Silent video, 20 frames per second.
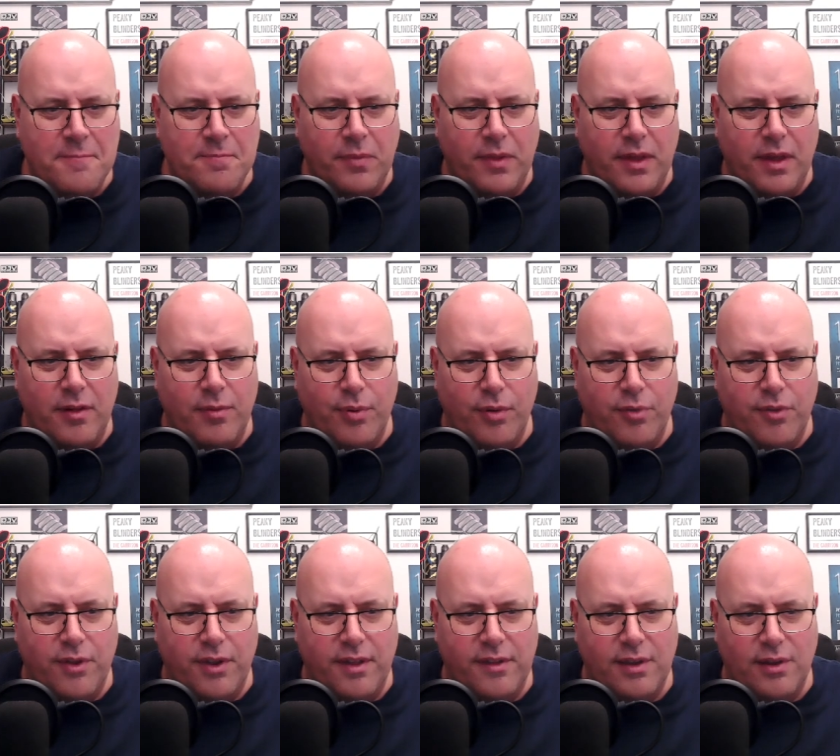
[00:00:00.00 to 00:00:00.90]
He's
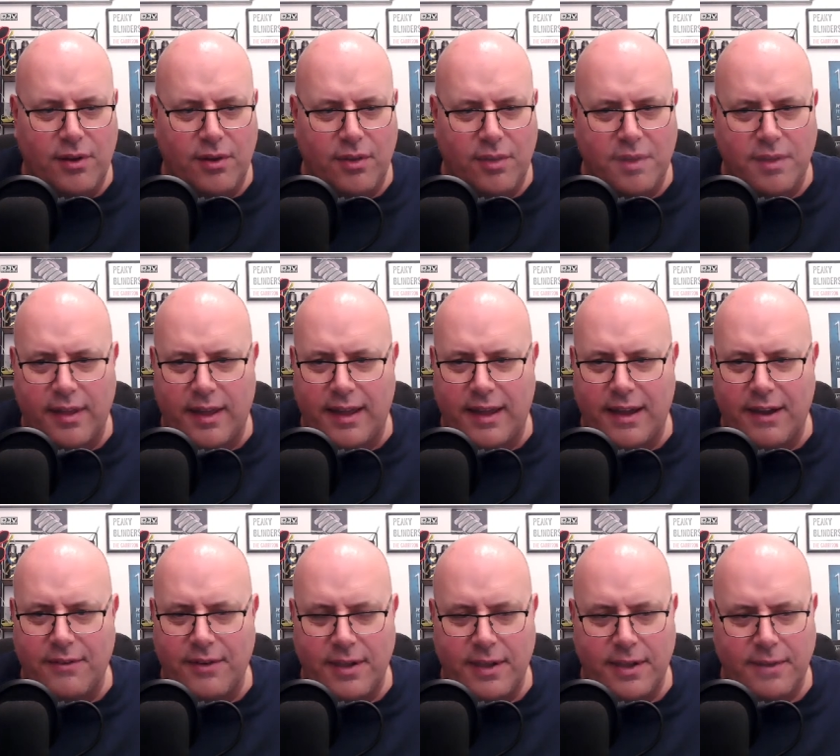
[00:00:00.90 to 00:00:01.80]
pushing his luck.
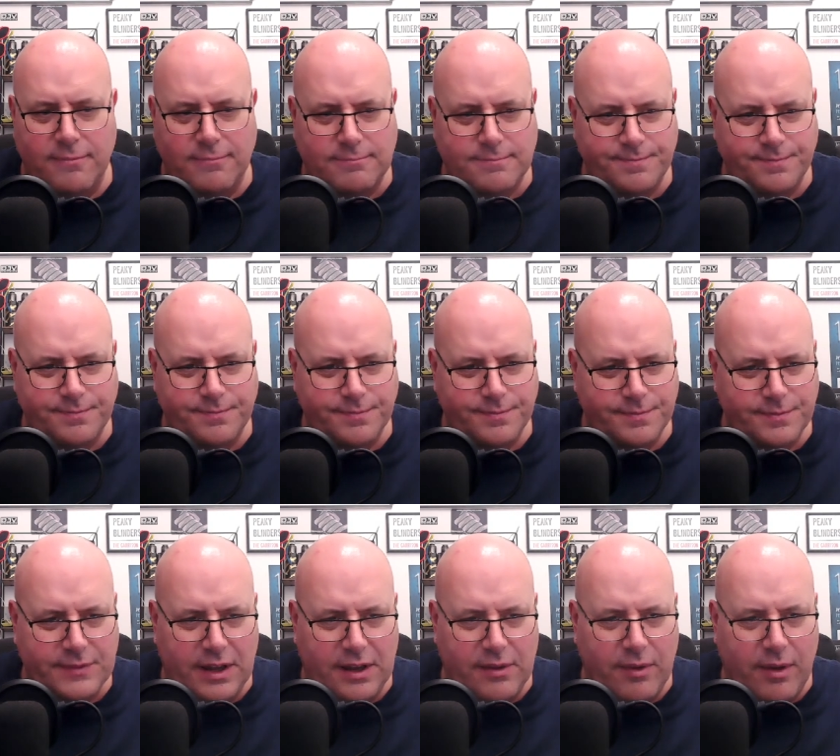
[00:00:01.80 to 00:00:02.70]
Right.
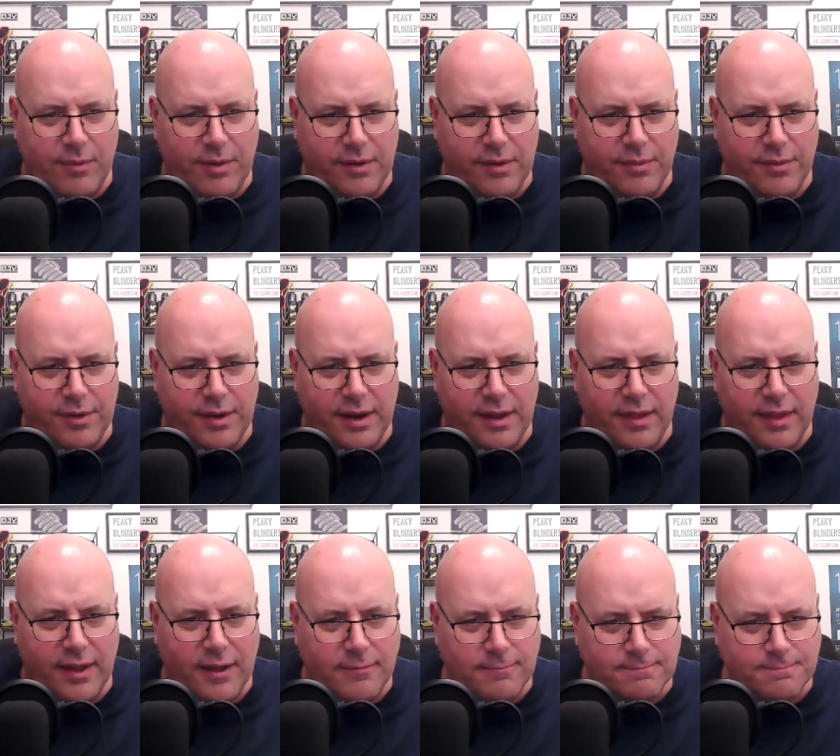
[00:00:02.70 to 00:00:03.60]
Anyway, we don't want any of
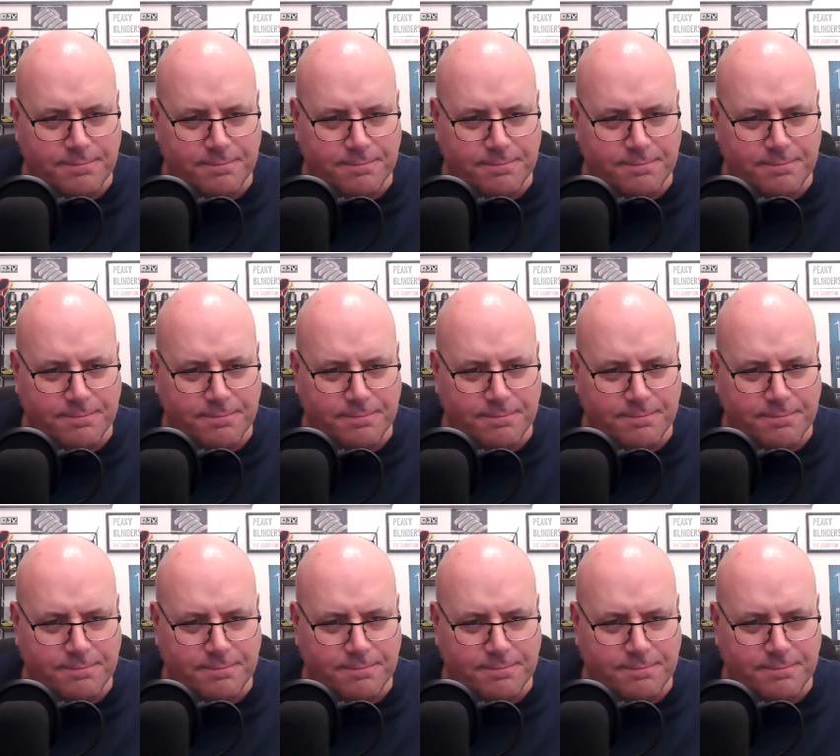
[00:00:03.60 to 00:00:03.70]
that.